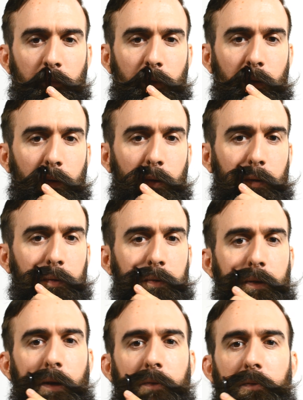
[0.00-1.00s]
You can already
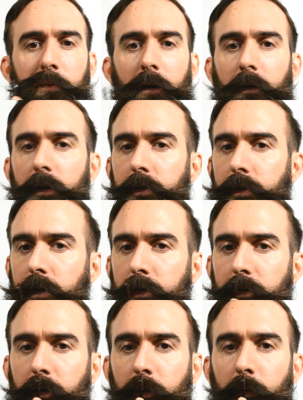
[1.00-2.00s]
see how this is already
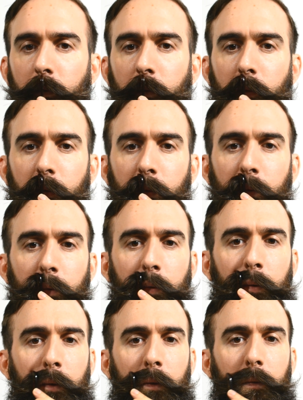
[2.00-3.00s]
changing
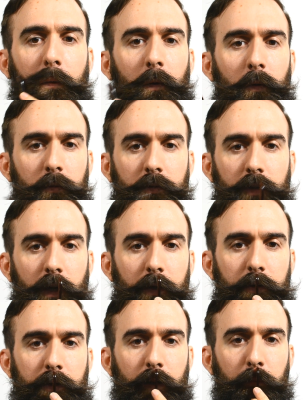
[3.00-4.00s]
the whole entire
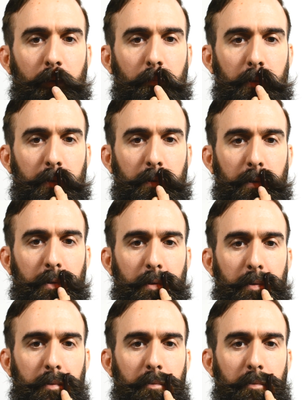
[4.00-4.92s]
shape of the mustache.